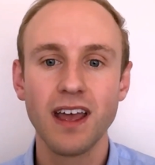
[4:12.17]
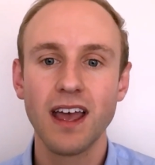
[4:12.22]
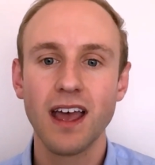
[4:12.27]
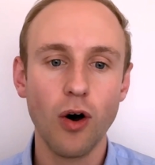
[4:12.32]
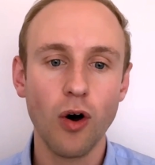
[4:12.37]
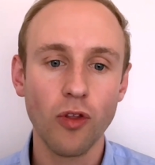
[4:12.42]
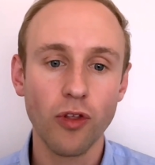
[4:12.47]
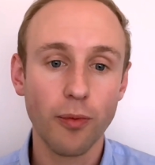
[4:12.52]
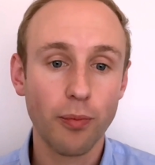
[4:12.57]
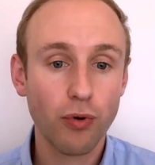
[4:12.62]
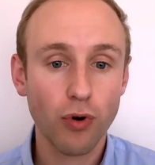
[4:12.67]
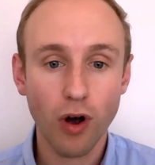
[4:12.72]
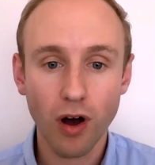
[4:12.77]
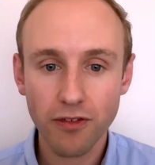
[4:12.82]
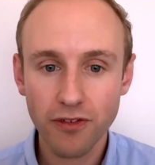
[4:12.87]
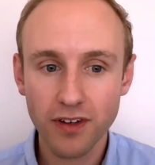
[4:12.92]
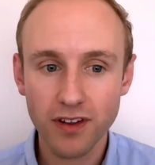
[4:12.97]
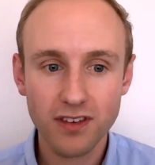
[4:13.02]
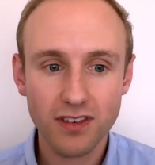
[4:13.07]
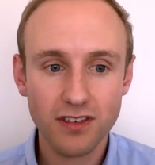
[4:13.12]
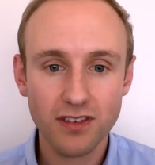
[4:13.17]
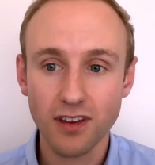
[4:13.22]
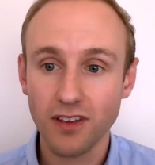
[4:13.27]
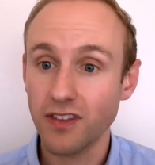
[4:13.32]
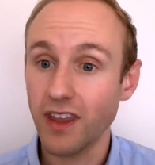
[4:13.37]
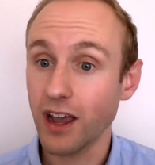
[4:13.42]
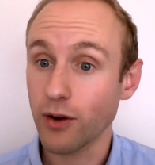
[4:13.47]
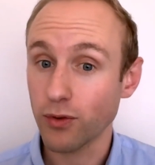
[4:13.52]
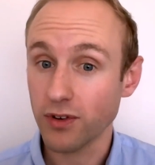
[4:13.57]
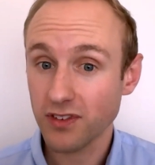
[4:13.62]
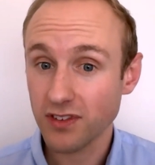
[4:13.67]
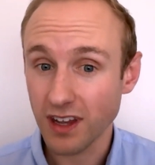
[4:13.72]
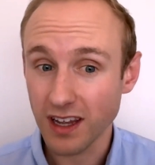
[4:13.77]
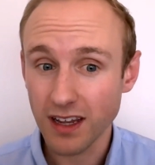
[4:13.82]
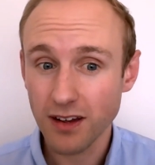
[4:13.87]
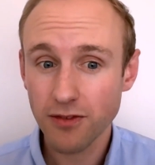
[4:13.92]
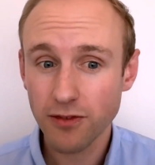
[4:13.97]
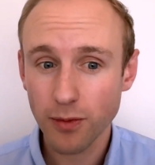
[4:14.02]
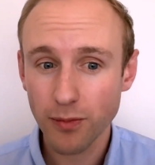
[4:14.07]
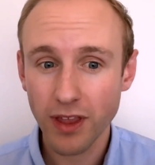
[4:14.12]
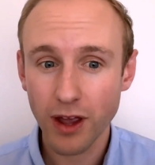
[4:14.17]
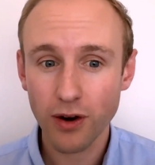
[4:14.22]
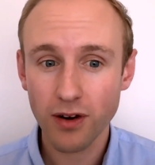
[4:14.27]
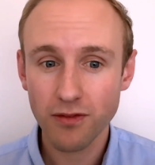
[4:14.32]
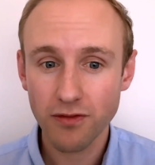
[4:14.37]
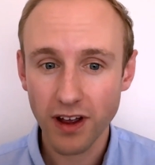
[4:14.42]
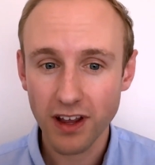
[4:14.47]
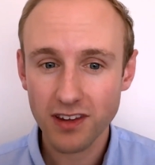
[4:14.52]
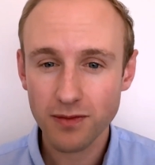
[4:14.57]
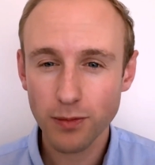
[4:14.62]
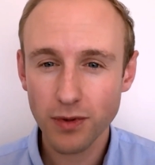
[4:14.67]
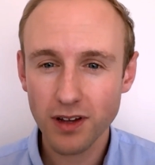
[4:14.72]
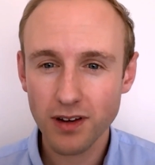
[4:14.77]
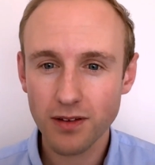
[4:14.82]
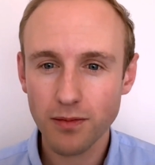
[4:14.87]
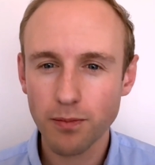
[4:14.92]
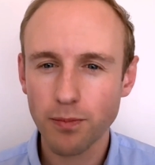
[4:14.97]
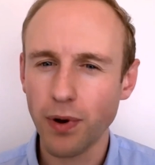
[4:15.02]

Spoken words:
on the profits that they receive from their investment,